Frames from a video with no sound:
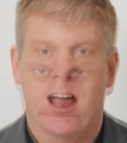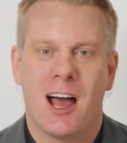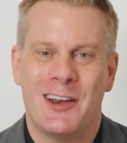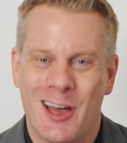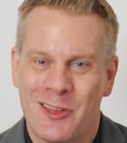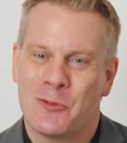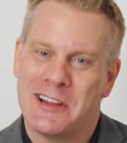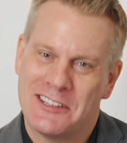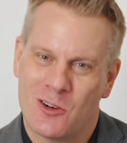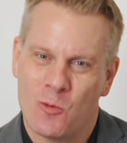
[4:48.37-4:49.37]
Another
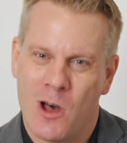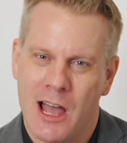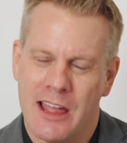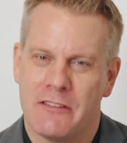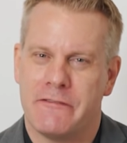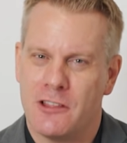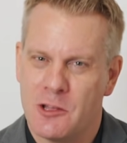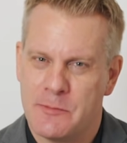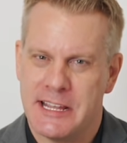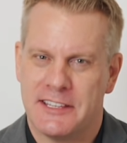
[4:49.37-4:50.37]
reason why the
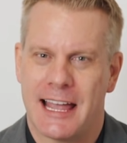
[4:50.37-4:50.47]
Philippines